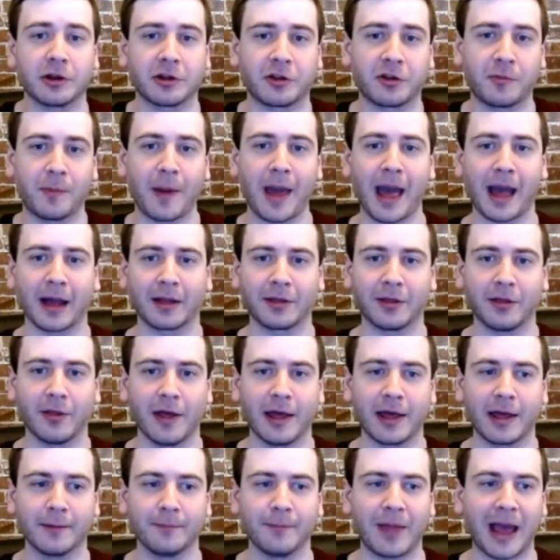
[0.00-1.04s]
expect.
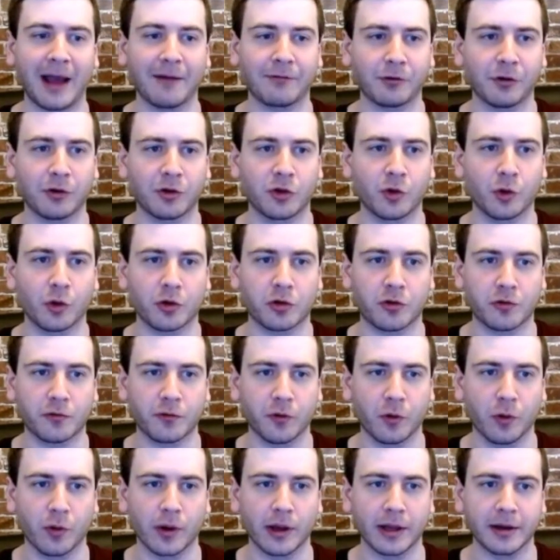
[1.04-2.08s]
Like after George
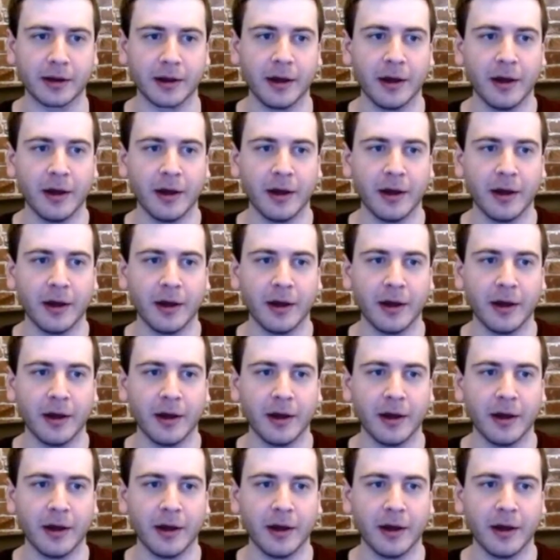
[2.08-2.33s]
Floyd,